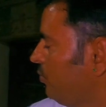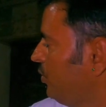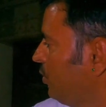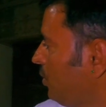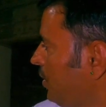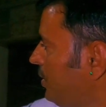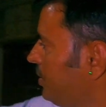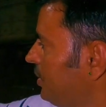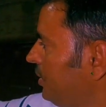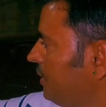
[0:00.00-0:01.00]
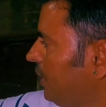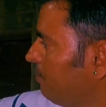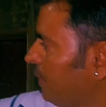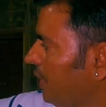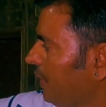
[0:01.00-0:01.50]
We already seen
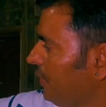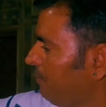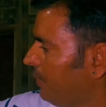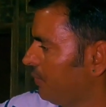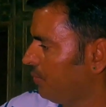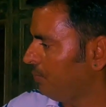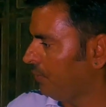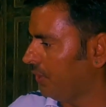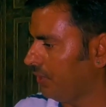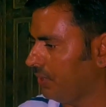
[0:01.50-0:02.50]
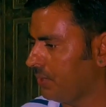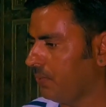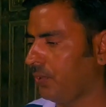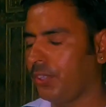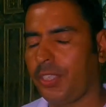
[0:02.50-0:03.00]
that Maharani bedroom, it is
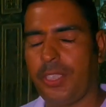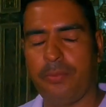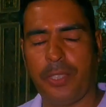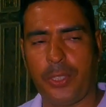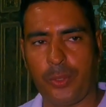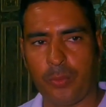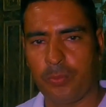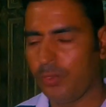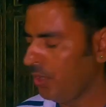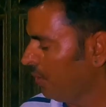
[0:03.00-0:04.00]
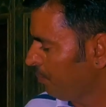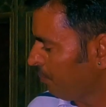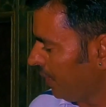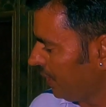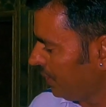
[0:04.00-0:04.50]
for the king bedroom.
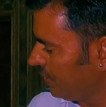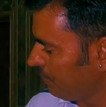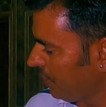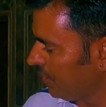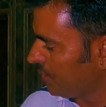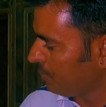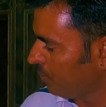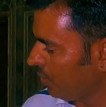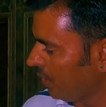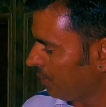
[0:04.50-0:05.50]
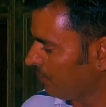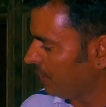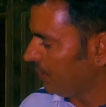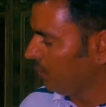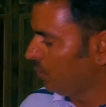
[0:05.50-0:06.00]
Bed is very small and
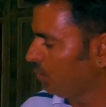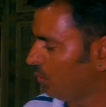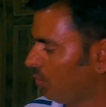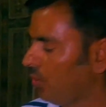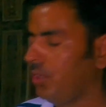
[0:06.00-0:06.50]
very low.